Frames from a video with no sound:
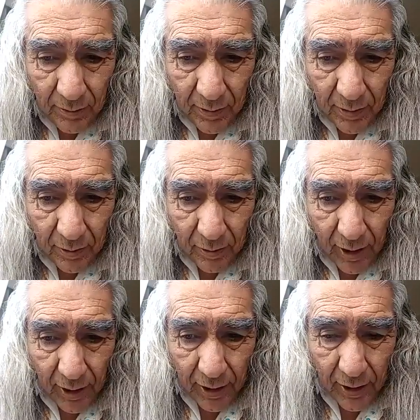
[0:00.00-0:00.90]
just try
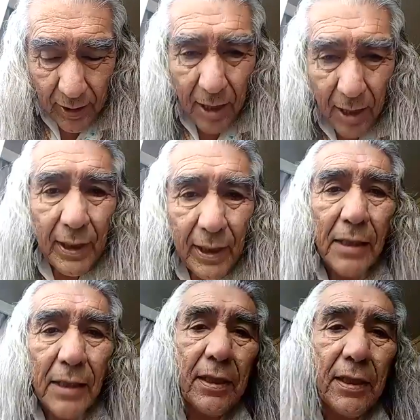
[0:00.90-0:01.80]
to get in that
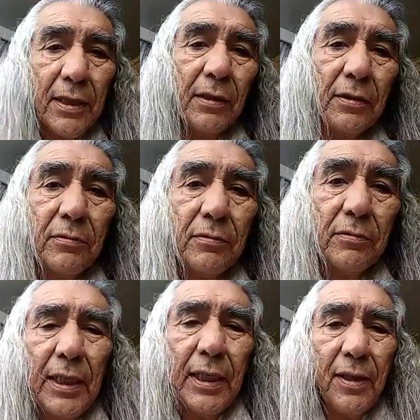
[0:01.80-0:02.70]
relaxed state. So
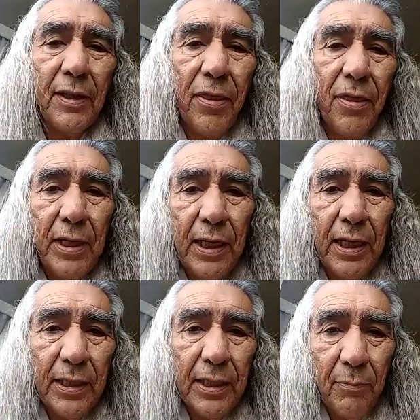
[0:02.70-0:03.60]
take in 3
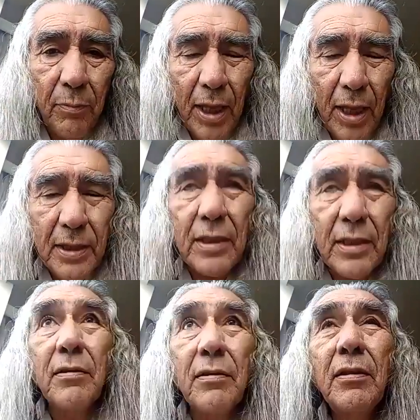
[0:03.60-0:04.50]
deep breaths.
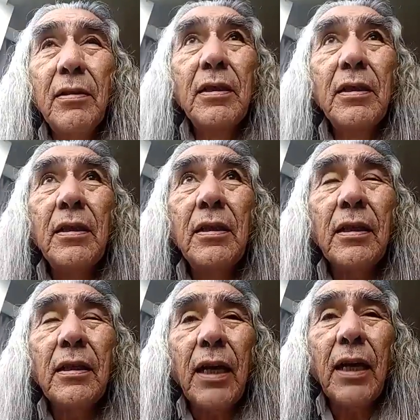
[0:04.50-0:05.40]

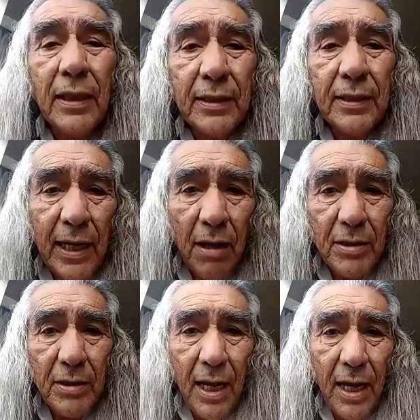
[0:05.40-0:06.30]
Kind of let that
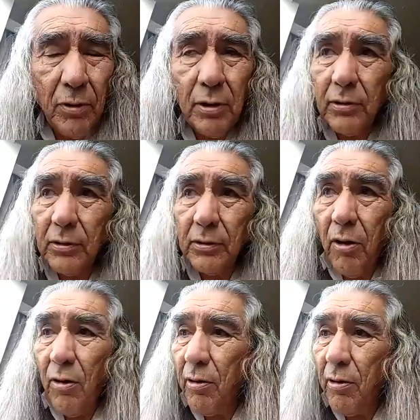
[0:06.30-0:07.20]
outside world
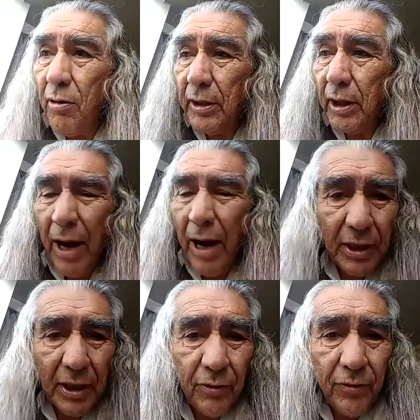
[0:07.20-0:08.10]
go out
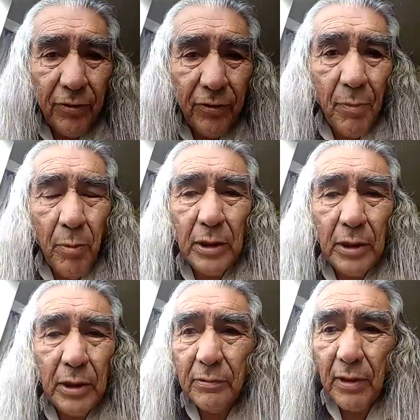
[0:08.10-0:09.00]
there for a moment
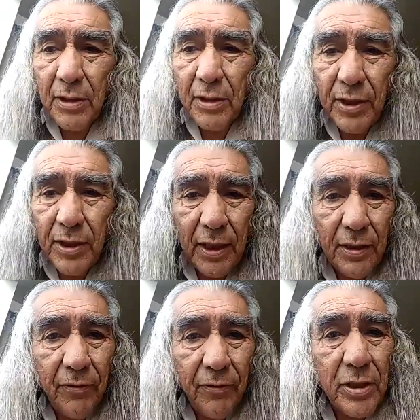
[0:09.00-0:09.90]
as you take in
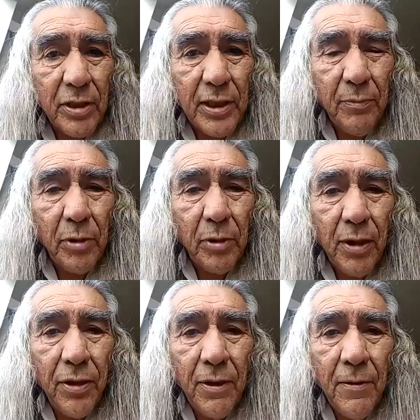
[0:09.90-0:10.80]
the first deep breath,